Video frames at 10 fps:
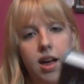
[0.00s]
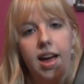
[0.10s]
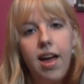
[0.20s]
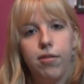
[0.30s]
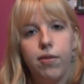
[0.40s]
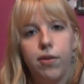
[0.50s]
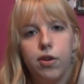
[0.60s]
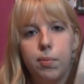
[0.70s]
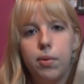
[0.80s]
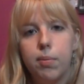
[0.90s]
I have the
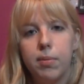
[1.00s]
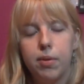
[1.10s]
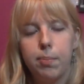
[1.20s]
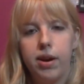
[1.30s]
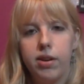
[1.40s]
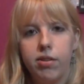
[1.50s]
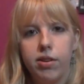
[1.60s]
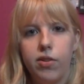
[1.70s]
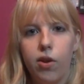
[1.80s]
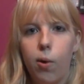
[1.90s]
first book, Miss
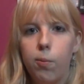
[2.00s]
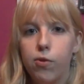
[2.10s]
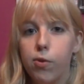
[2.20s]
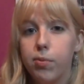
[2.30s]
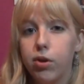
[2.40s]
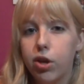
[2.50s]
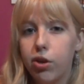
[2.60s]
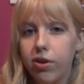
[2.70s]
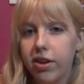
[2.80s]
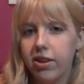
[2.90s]
Peregrine's Home for
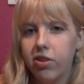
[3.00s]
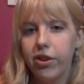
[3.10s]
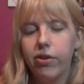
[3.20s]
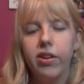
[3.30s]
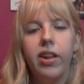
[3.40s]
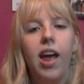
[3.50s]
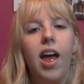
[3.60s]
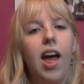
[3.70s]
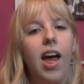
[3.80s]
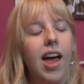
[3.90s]
Peculiar Children,
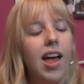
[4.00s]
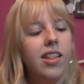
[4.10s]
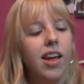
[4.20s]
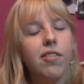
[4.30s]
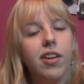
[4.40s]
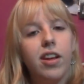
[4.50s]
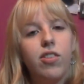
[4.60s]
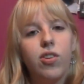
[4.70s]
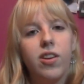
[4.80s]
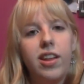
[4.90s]
and I really
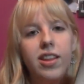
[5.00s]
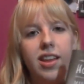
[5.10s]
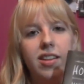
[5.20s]
enjoyed it.